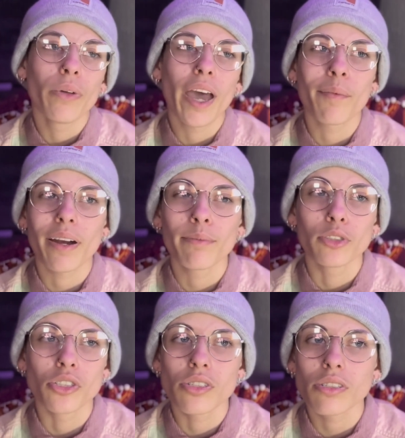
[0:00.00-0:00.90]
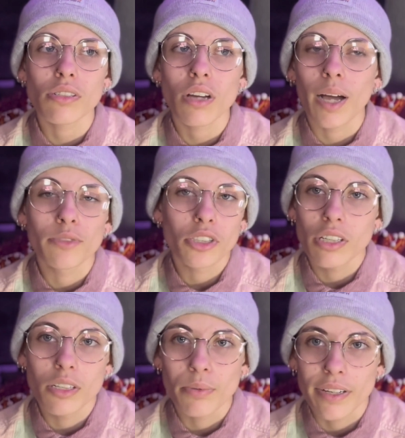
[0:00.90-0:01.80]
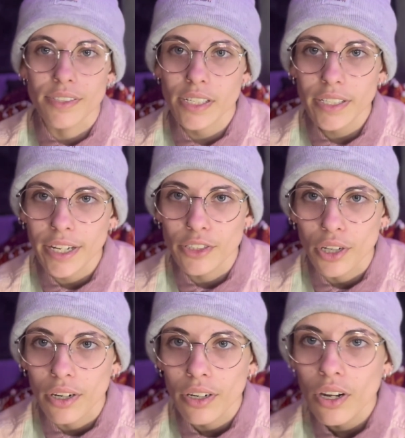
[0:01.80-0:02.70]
yeah, but I'm just a depressed teenager.